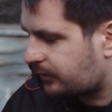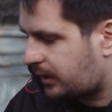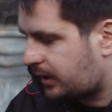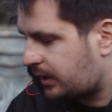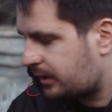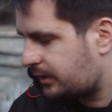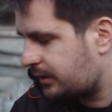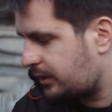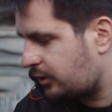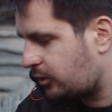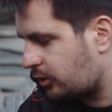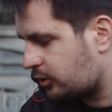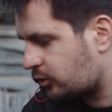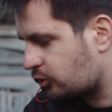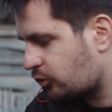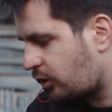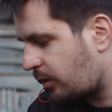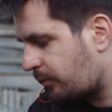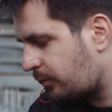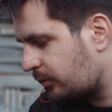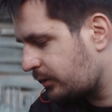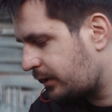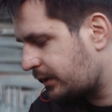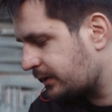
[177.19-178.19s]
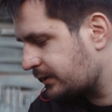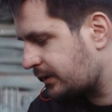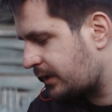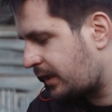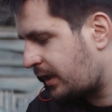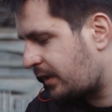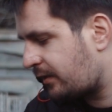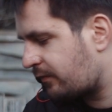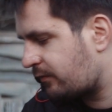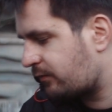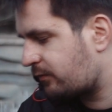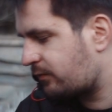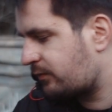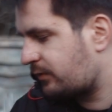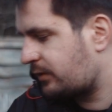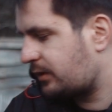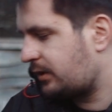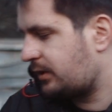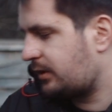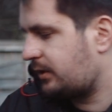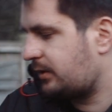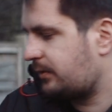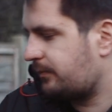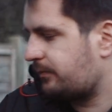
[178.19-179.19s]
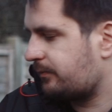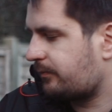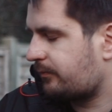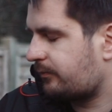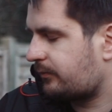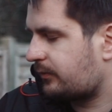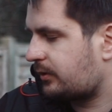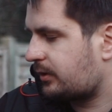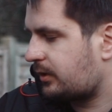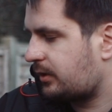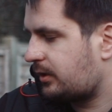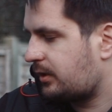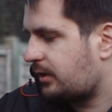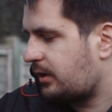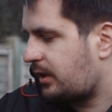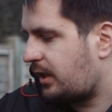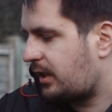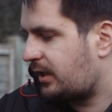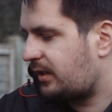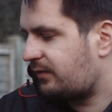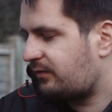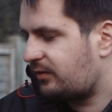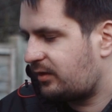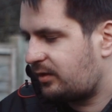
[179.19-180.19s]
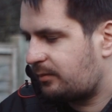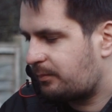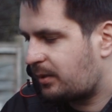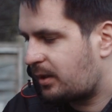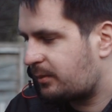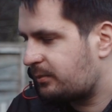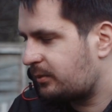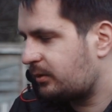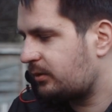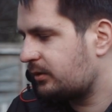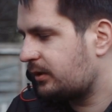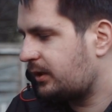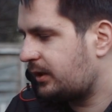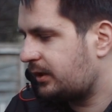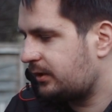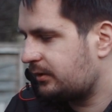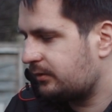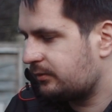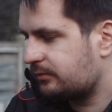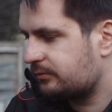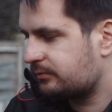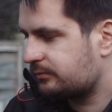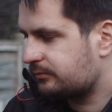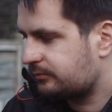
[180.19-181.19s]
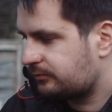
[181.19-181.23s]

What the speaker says: and your tripod doesn't have a leveling bubble, then